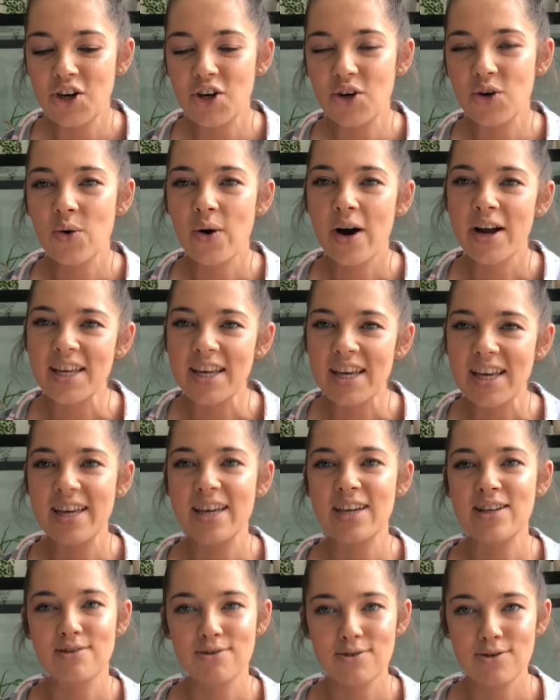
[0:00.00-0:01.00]
quite
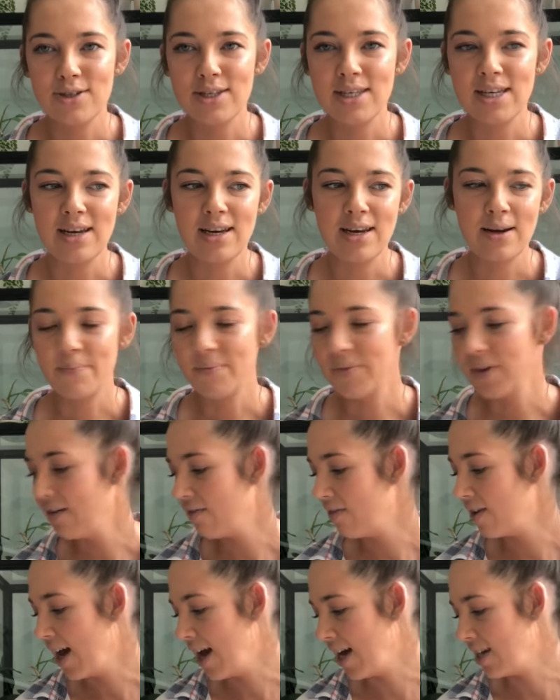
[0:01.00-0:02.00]
eager to see if
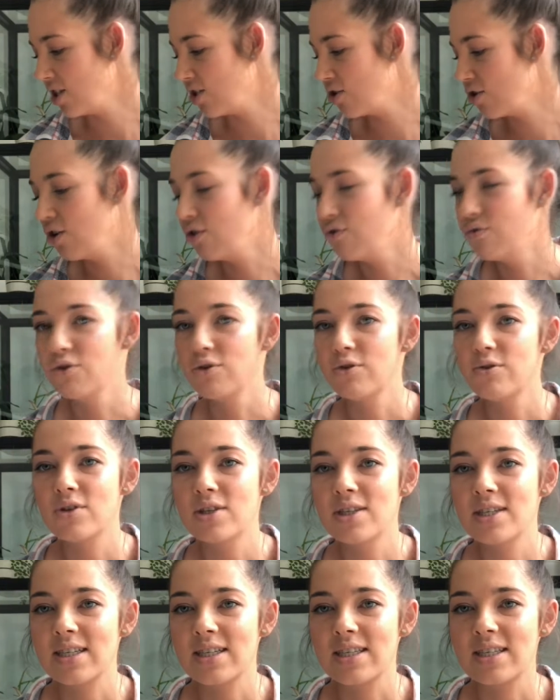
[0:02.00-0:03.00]
it has its own root
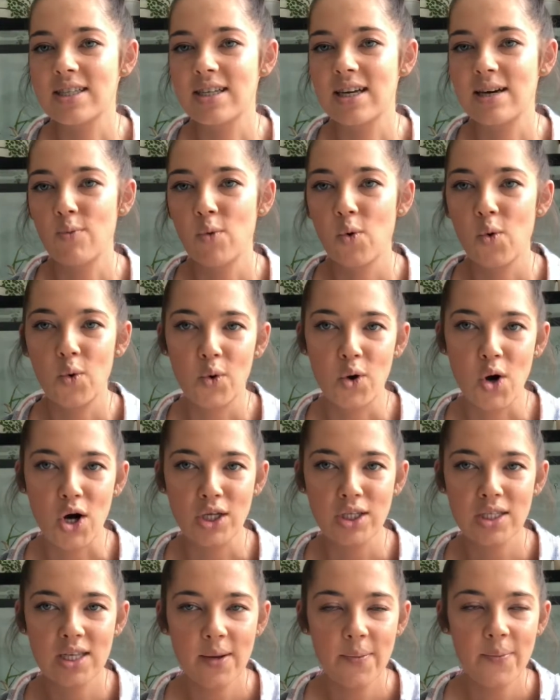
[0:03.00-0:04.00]
system or not.